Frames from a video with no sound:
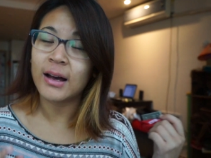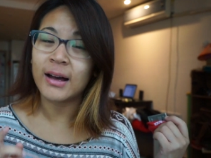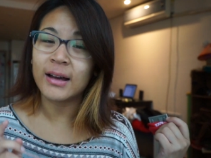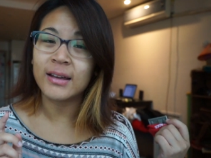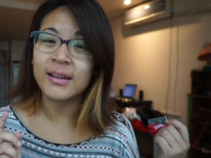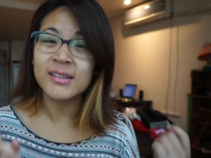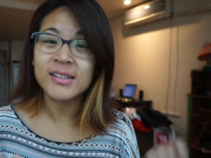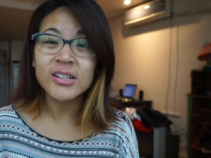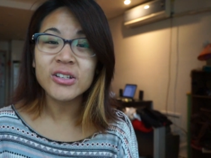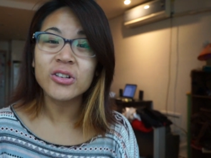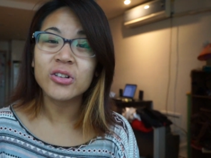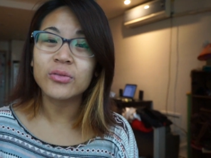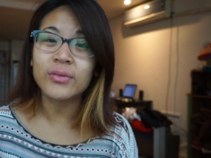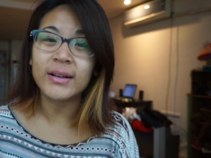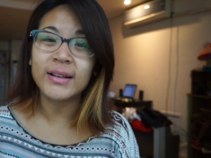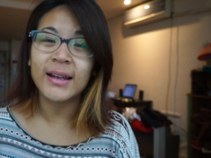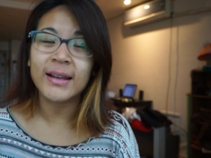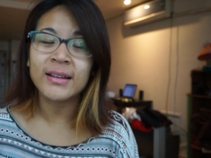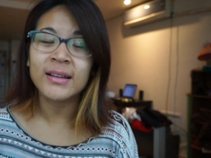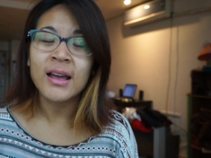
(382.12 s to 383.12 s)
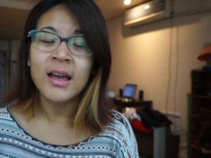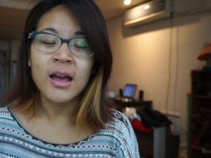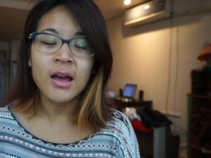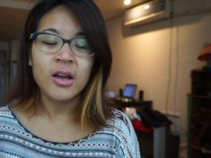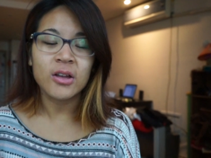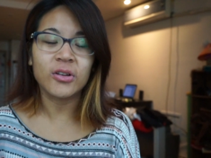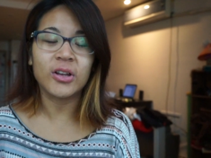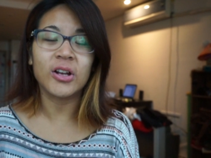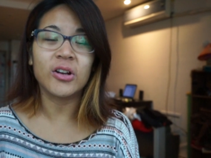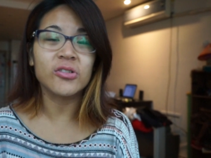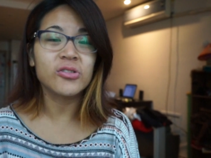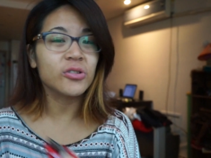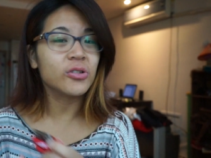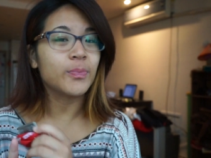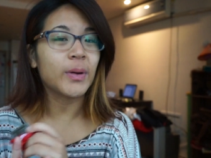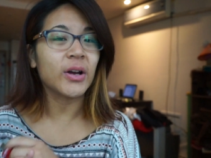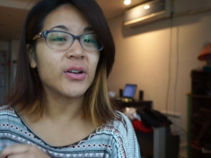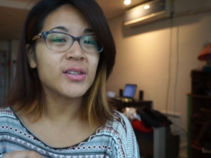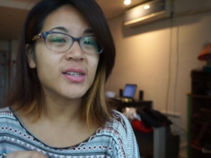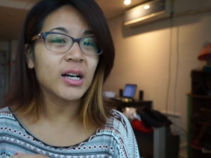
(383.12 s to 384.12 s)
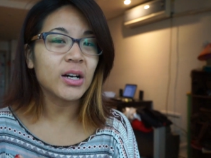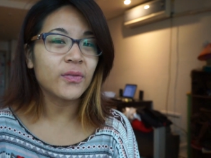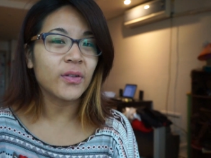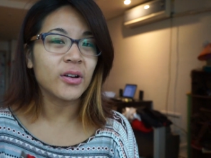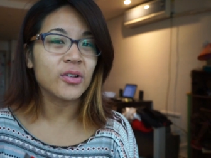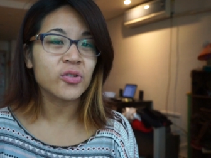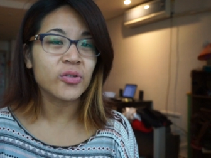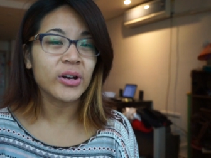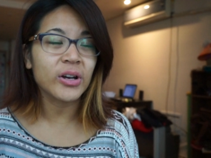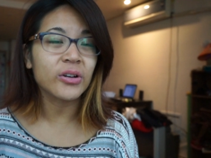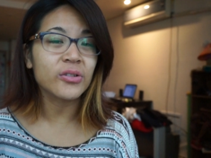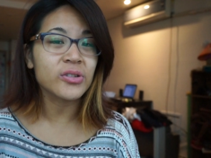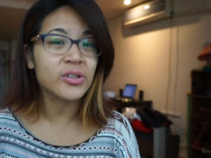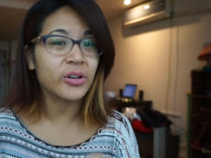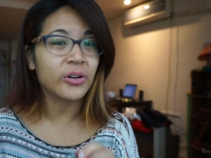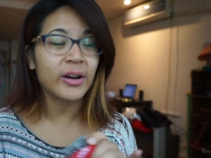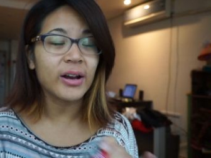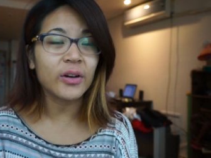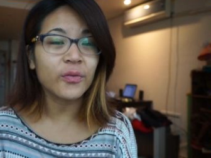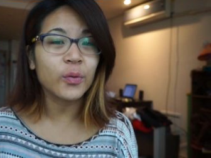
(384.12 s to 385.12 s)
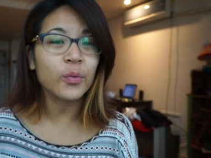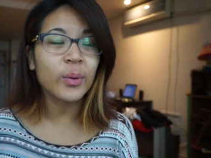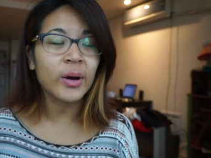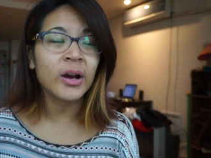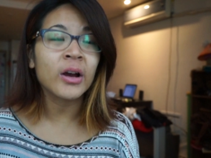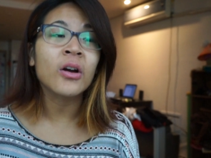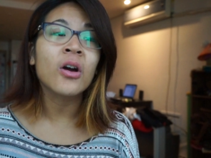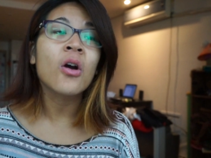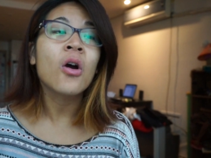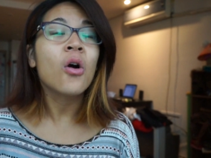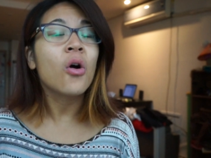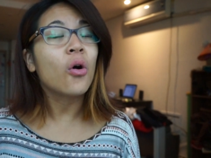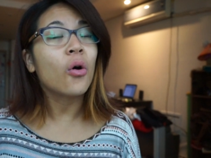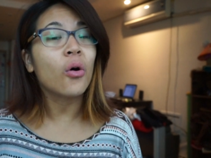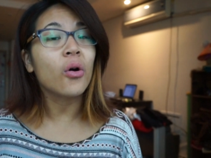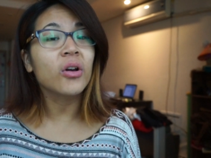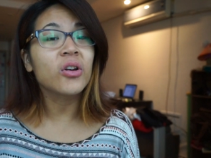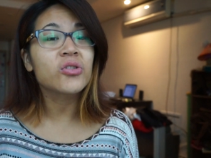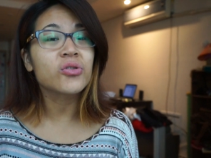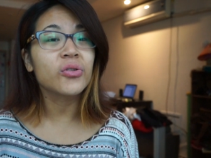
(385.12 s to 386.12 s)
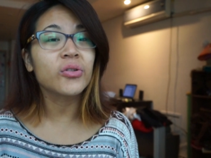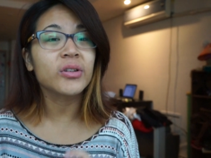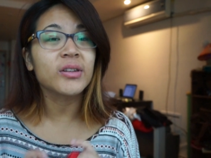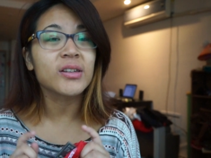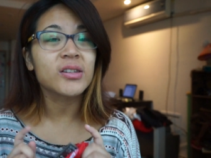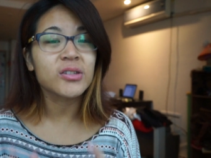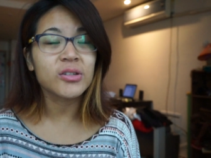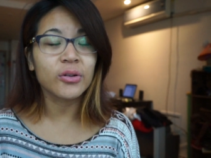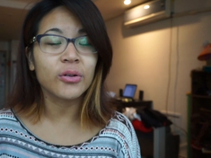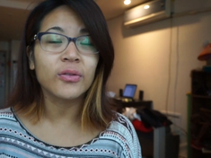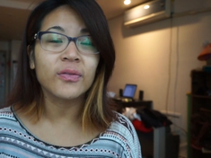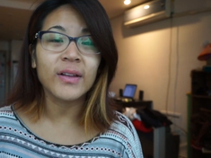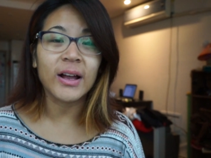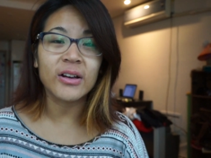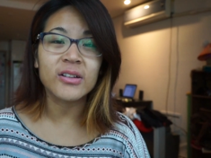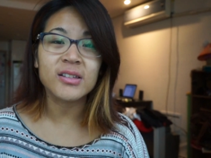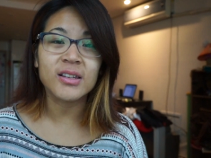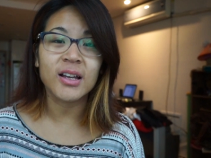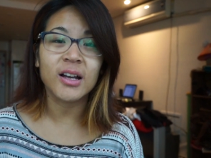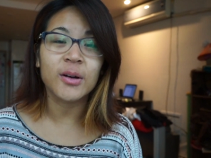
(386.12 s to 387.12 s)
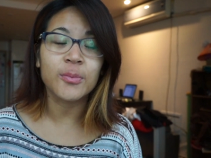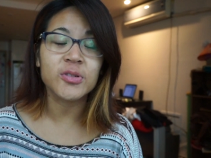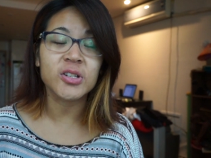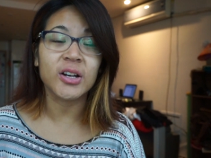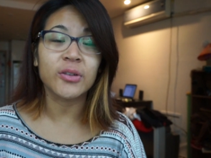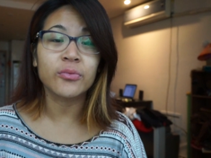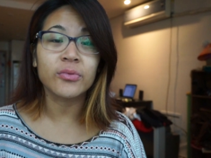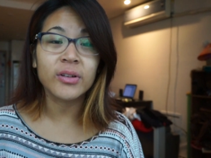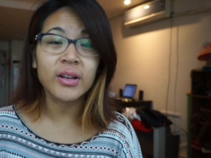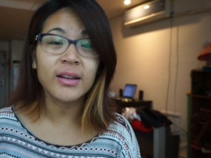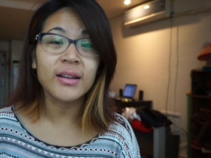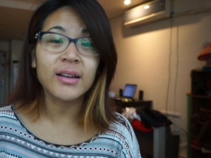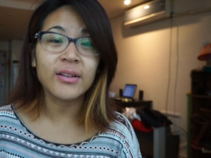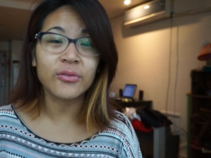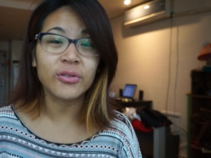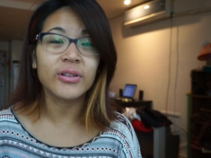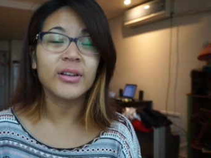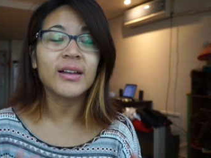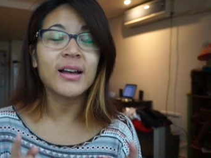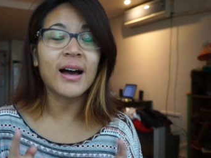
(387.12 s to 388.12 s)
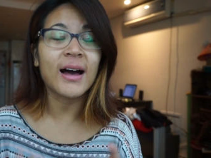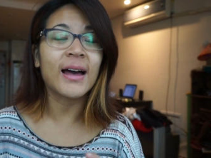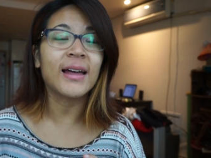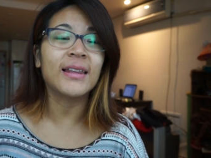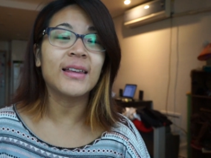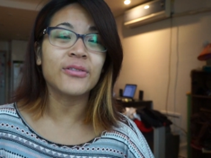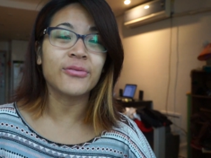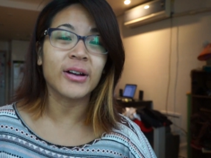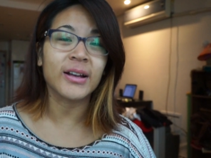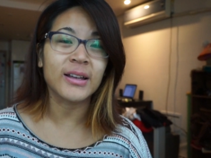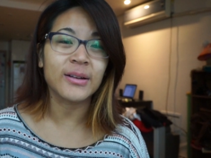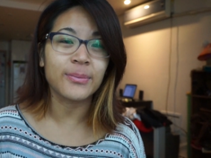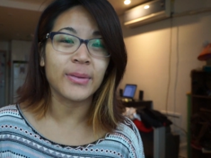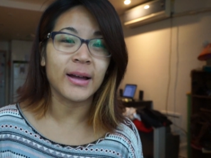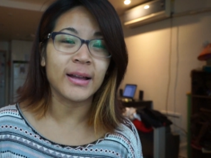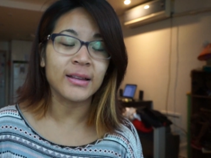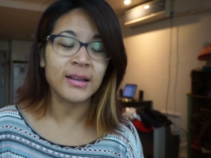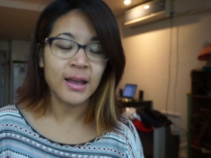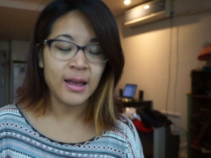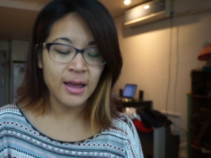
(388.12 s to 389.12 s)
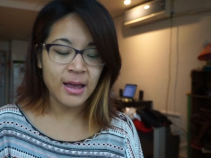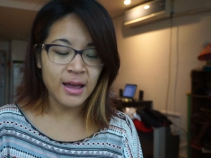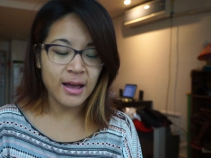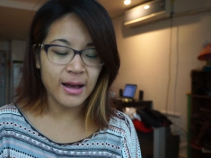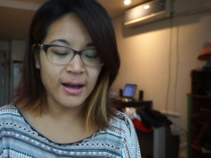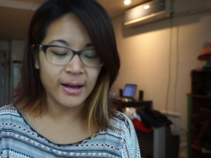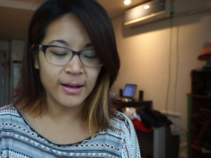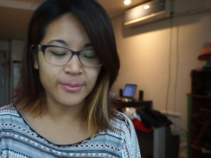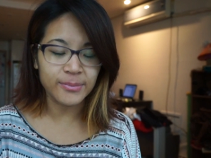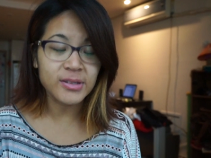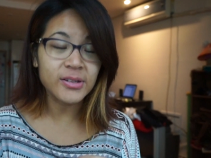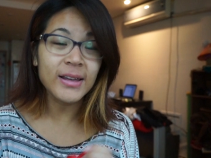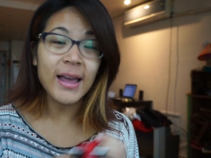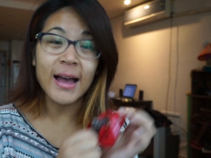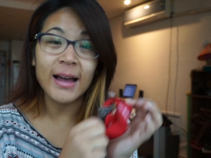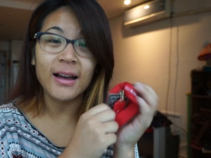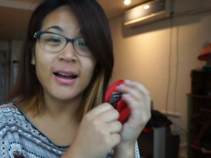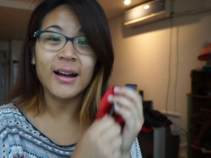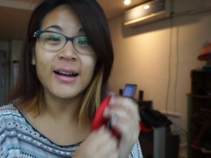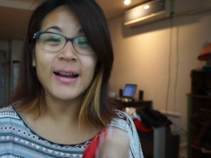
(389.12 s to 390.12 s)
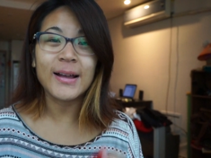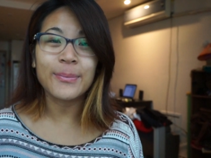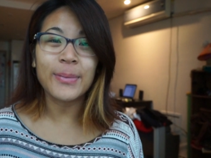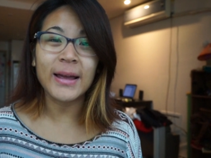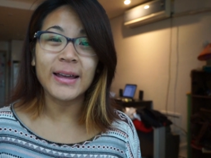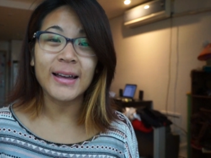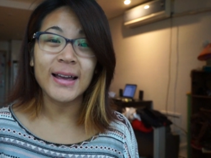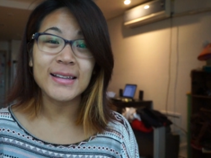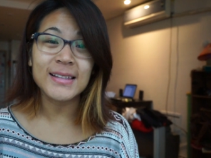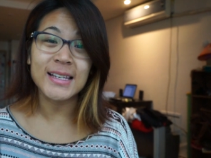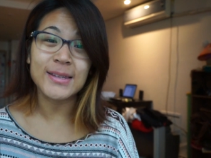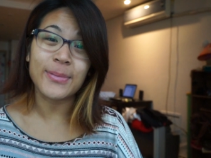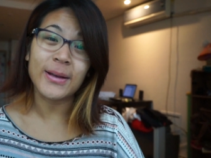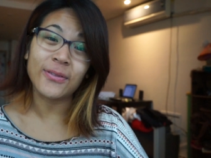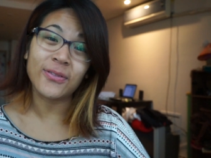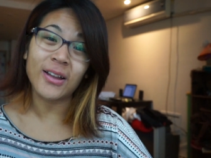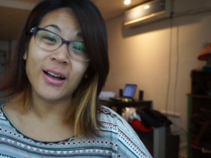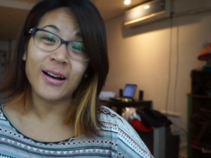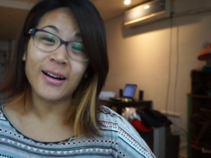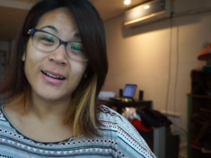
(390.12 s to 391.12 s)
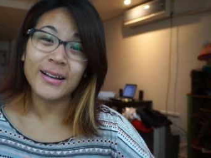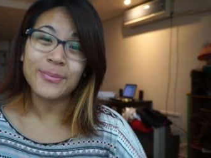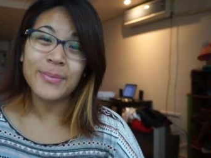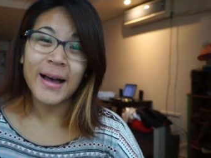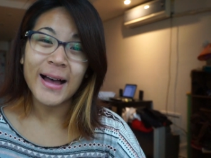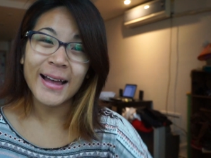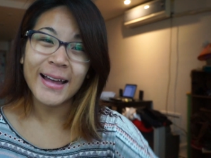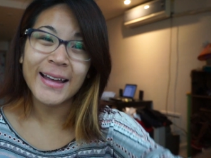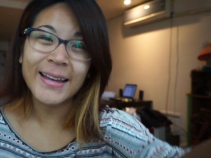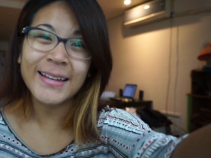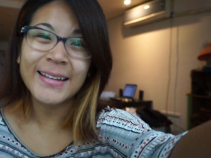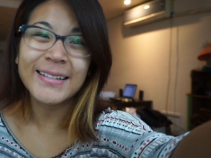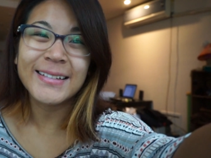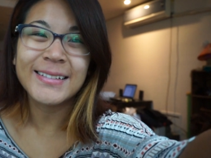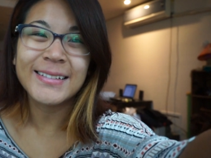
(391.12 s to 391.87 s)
continue running, you can either do it by yourself on trails, they're everywhere, or you can join the Seoul Flyers Club, which I really, really highly recommend. So yeah, alright, bye guys, that's my vlog. Bye!